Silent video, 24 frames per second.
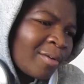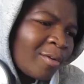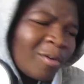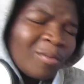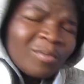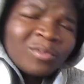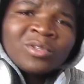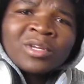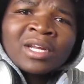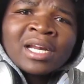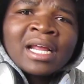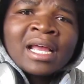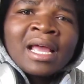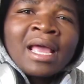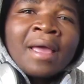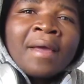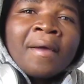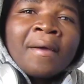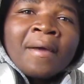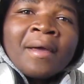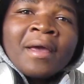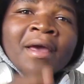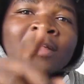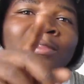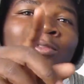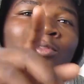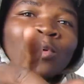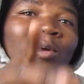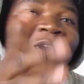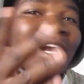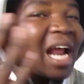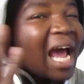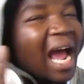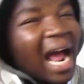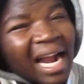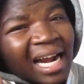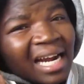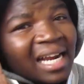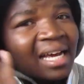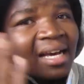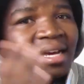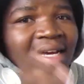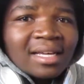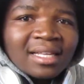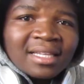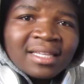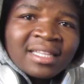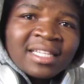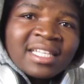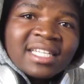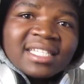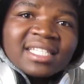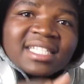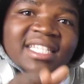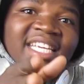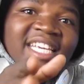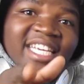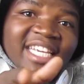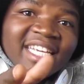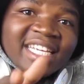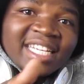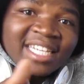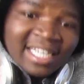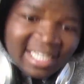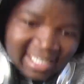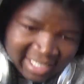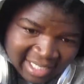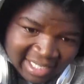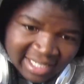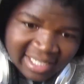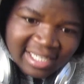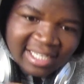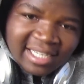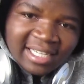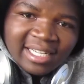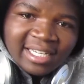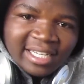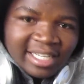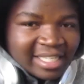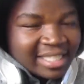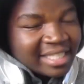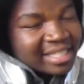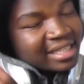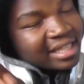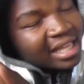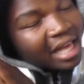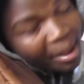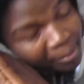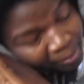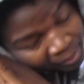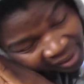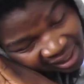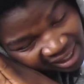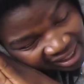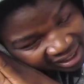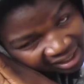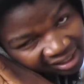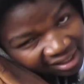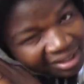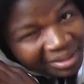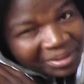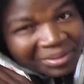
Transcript: Norara, this kid is snapping.